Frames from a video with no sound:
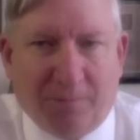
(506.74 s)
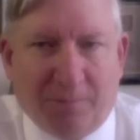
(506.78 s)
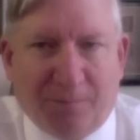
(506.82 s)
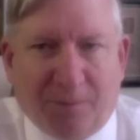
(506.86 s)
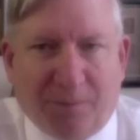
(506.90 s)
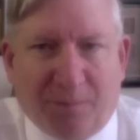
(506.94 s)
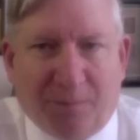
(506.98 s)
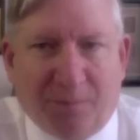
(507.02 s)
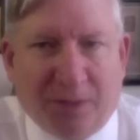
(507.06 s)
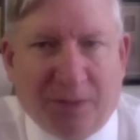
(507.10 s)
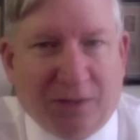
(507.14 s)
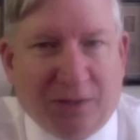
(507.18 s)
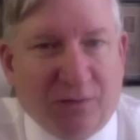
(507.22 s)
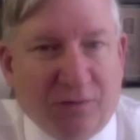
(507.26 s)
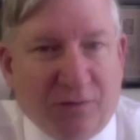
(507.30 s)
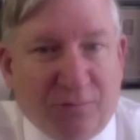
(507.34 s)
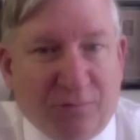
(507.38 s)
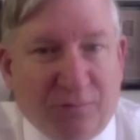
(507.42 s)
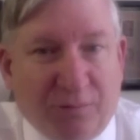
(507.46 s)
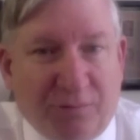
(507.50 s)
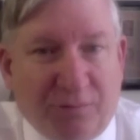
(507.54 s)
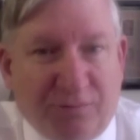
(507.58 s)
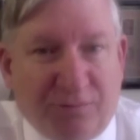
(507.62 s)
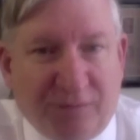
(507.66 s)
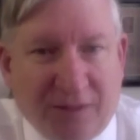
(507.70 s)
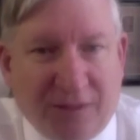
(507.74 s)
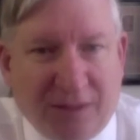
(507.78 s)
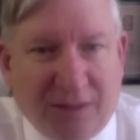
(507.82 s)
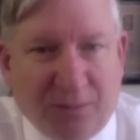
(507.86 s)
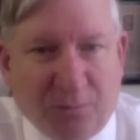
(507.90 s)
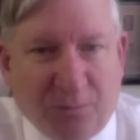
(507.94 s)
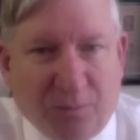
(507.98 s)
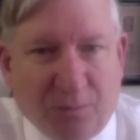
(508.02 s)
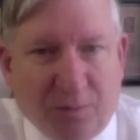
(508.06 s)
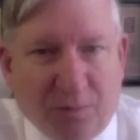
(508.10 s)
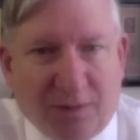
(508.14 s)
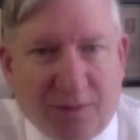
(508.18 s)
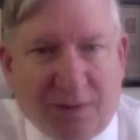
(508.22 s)
because we've seen it
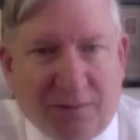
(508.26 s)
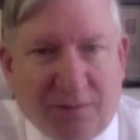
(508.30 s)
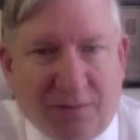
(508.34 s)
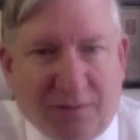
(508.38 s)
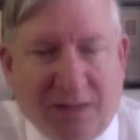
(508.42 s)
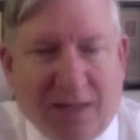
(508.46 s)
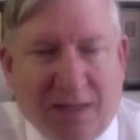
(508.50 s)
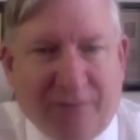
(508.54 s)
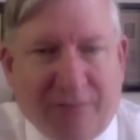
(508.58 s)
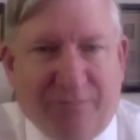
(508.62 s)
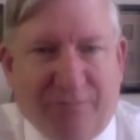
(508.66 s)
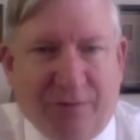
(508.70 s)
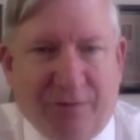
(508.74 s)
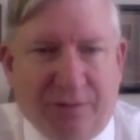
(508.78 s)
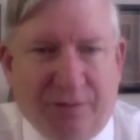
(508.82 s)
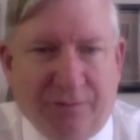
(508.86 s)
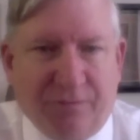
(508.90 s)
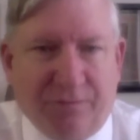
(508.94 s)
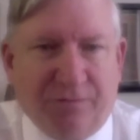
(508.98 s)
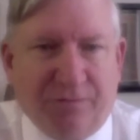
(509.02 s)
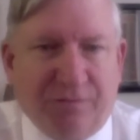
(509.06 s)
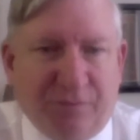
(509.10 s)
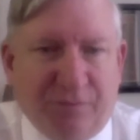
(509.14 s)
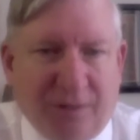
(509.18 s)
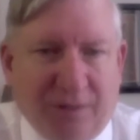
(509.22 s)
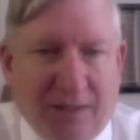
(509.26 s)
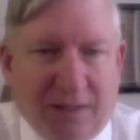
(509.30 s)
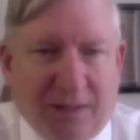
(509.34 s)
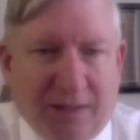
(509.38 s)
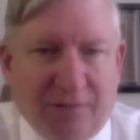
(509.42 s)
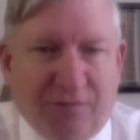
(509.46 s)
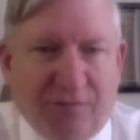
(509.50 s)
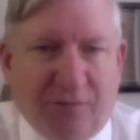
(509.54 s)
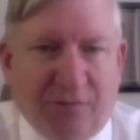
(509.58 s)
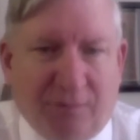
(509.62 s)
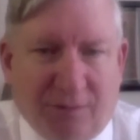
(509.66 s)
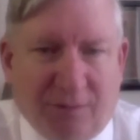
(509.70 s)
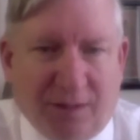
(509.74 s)
work in a lot of other
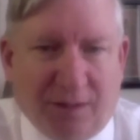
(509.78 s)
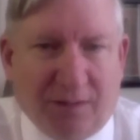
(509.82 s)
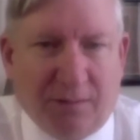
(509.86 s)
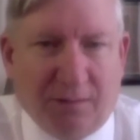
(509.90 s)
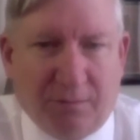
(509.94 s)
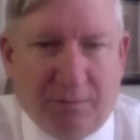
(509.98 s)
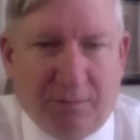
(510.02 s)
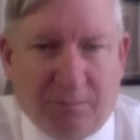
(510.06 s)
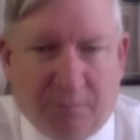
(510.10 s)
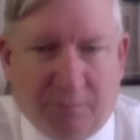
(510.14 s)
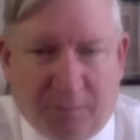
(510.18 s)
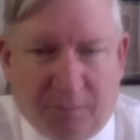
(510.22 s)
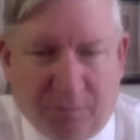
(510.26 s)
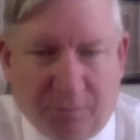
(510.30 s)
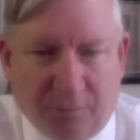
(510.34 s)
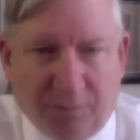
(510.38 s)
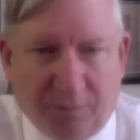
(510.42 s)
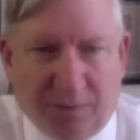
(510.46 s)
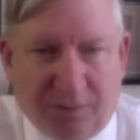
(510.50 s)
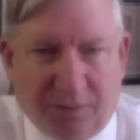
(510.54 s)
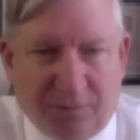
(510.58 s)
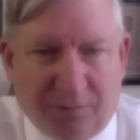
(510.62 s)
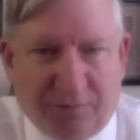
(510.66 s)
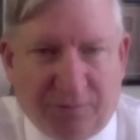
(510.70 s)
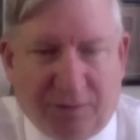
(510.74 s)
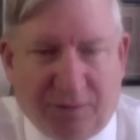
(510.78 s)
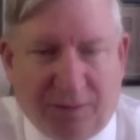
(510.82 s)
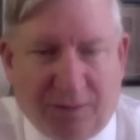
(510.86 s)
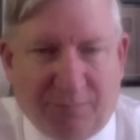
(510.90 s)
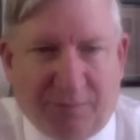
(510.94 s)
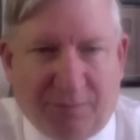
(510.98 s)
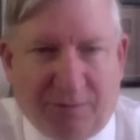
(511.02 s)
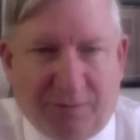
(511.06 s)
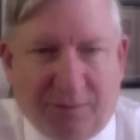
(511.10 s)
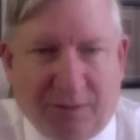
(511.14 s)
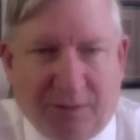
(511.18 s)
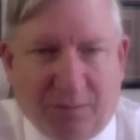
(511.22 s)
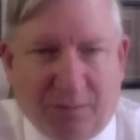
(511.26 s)
states that are doing this type of
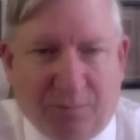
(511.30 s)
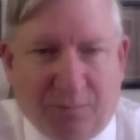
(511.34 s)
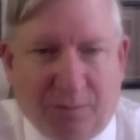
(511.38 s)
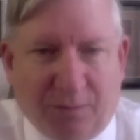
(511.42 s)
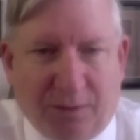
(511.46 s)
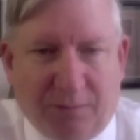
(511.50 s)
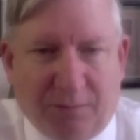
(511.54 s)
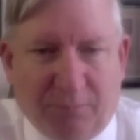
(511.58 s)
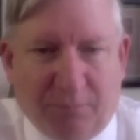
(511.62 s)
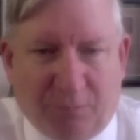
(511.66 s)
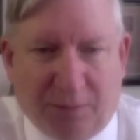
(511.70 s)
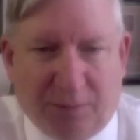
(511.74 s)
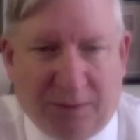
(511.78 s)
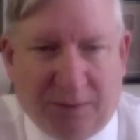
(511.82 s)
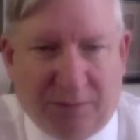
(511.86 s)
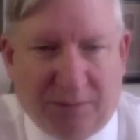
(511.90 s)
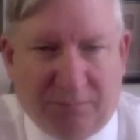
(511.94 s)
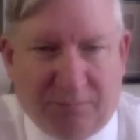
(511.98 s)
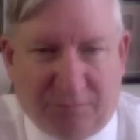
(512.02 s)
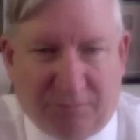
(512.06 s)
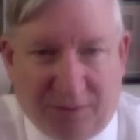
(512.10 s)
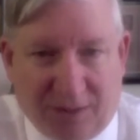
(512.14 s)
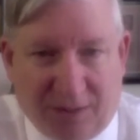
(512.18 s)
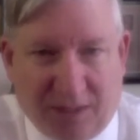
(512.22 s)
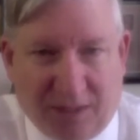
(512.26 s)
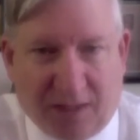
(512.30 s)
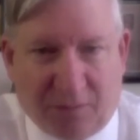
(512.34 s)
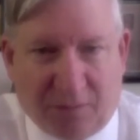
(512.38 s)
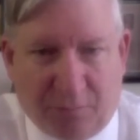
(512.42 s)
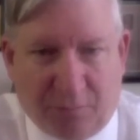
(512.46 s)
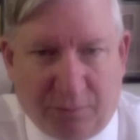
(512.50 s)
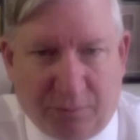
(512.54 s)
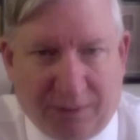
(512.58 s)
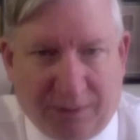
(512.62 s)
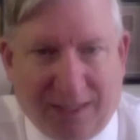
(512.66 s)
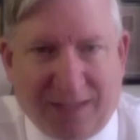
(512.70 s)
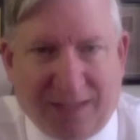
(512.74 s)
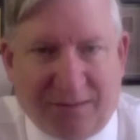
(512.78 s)
thing. We did not
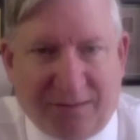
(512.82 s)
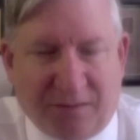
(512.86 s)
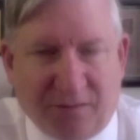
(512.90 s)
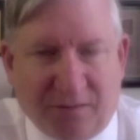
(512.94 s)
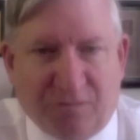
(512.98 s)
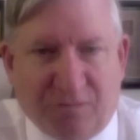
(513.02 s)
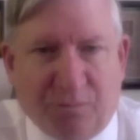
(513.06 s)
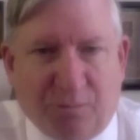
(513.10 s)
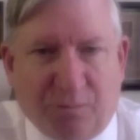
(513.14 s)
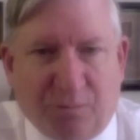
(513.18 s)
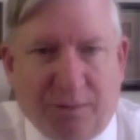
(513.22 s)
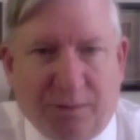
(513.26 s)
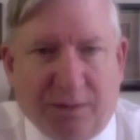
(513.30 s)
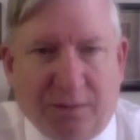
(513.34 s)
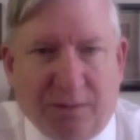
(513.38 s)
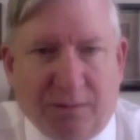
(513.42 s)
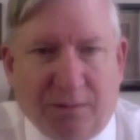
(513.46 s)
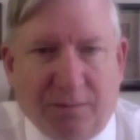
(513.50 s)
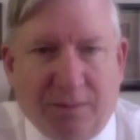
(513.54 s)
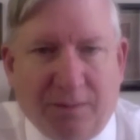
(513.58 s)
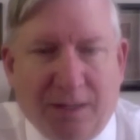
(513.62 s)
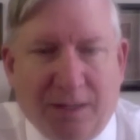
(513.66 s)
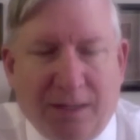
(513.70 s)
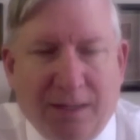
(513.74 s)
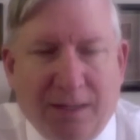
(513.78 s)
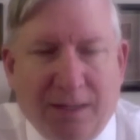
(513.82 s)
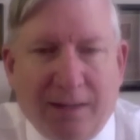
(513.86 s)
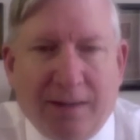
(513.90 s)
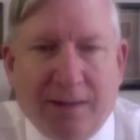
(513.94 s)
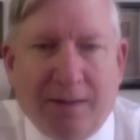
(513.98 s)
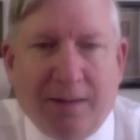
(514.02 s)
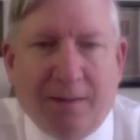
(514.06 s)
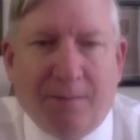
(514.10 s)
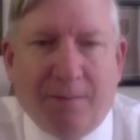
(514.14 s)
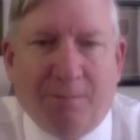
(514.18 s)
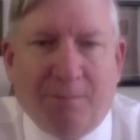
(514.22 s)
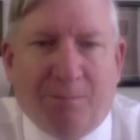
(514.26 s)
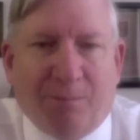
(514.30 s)
create this wheel.
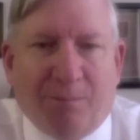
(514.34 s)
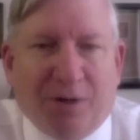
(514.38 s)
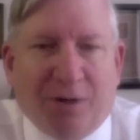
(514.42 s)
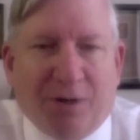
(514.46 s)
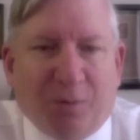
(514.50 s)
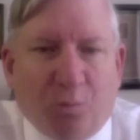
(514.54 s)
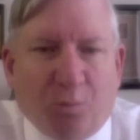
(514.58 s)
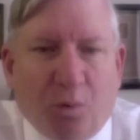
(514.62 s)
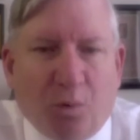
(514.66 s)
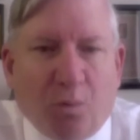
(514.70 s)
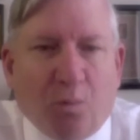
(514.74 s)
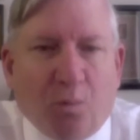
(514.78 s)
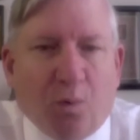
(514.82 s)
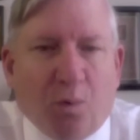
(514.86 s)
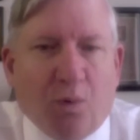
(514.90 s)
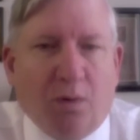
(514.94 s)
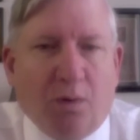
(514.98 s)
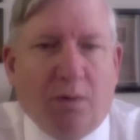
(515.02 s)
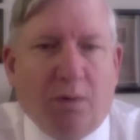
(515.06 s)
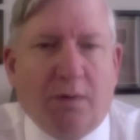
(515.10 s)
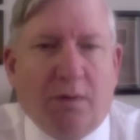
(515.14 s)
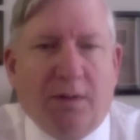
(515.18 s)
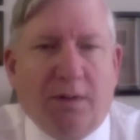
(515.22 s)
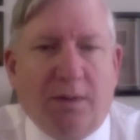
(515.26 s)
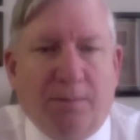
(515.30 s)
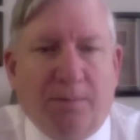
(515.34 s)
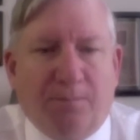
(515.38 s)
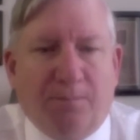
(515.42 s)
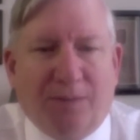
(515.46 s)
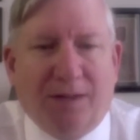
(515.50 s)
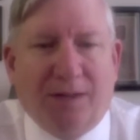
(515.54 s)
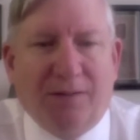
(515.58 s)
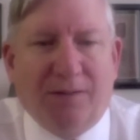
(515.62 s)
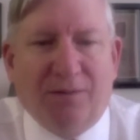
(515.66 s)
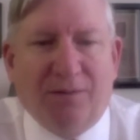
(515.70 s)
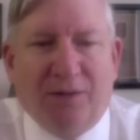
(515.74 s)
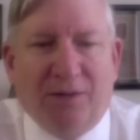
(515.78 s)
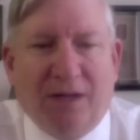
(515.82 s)
But it won't work
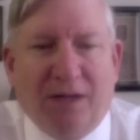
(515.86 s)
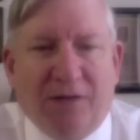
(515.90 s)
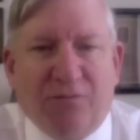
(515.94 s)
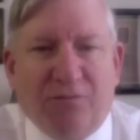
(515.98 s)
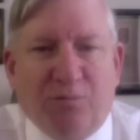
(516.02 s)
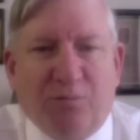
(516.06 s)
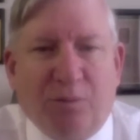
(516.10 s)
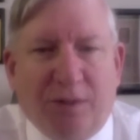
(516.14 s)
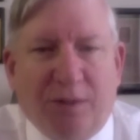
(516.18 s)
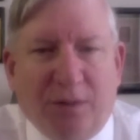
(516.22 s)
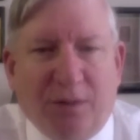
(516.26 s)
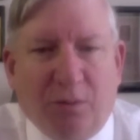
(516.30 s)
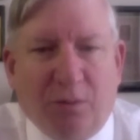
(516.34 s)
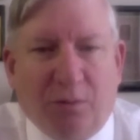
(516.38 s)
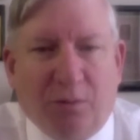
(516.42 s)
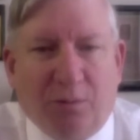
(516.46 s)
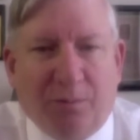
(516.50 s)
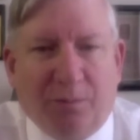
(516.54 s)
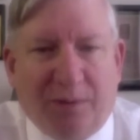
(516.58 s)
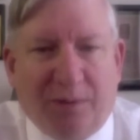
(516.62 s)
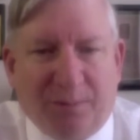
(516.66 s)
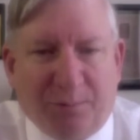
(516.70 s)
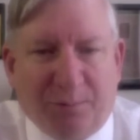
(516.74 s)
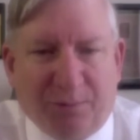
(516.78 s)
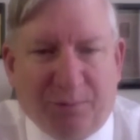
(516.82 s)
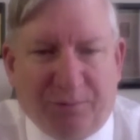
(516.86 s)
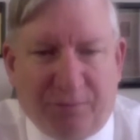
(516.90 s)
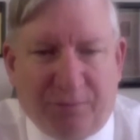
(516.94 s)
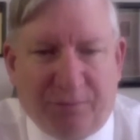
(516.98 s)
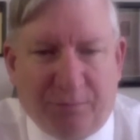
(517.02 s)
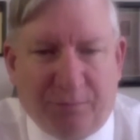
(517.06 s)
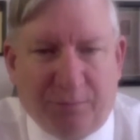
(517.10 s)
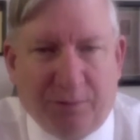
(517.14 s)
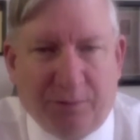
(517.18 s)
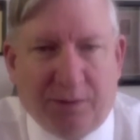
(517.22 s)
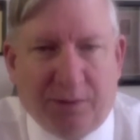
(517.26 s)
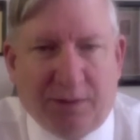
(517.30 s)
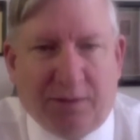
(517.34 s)
unless we hold people
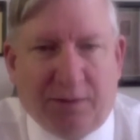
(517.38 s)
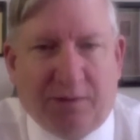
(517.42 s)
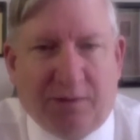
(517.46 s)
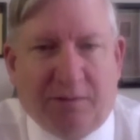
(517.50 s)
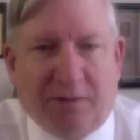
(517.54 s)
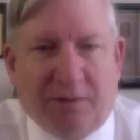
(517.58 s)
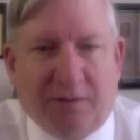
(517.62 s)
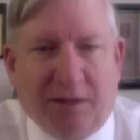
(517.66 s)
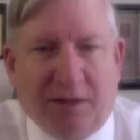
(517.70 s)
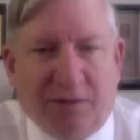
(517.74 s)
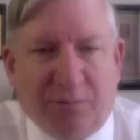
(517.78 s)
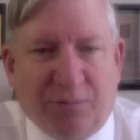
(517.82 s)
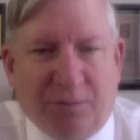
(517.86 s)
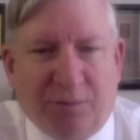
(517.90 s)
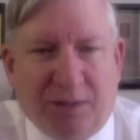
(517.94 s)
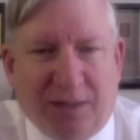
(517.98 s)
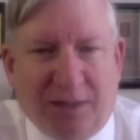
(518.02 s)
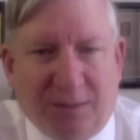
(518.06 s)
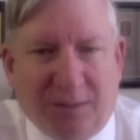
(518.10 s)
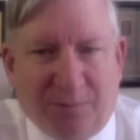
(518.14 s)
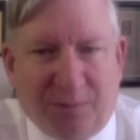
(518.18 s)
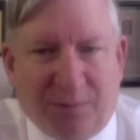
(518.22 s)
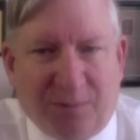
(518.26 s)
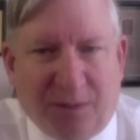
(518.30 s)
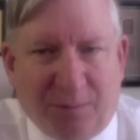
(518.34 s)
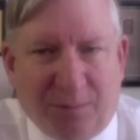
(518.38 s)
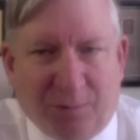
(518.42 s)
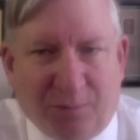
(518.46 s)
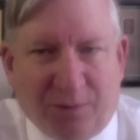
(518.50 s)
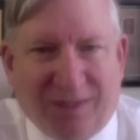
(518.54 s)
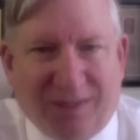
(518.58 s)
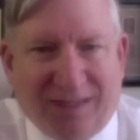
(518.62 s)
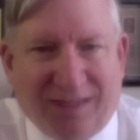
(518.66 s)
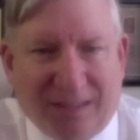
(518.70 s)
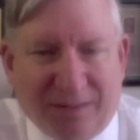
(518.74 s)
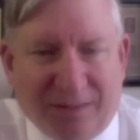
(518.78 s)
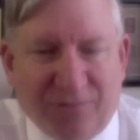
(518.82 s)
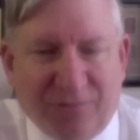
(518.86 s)
to it and unless we get people
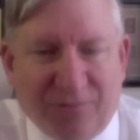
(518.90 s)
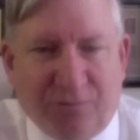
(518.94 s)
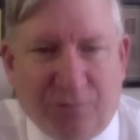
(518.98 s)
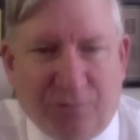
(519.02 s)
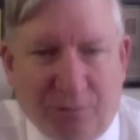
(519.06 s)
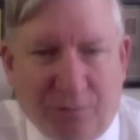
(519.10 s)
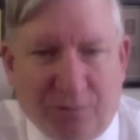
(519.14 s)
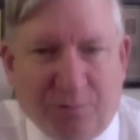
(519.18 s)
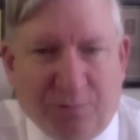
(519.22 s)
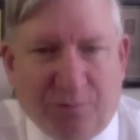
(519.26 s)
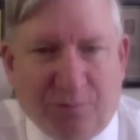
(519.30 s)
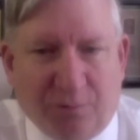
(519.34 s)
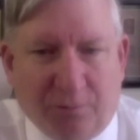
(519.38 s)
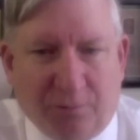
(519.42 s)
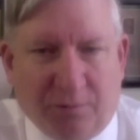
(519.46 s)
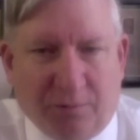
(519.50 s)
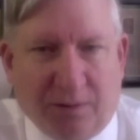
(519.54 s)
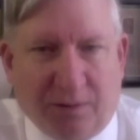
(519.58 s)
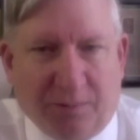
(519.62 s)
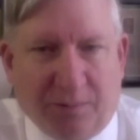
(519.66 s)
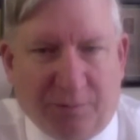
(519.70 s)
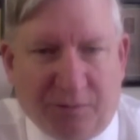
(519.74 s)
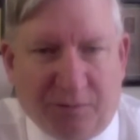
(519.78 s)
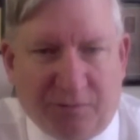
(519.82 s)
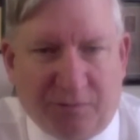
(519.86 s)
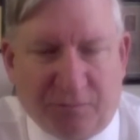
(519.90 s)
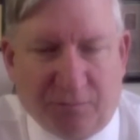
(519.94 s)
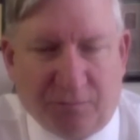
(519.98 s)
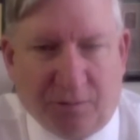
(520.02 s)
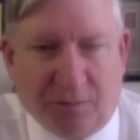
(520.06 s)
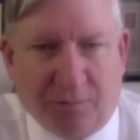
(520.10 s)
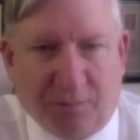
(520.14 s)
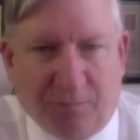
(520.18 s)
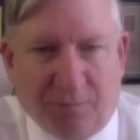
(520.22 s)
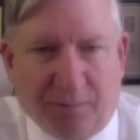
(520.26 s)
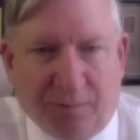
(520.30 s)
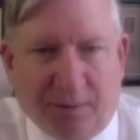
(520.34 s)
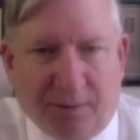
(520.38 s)
into the program to
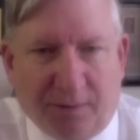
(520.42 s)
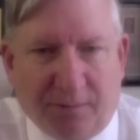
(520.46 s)
start with.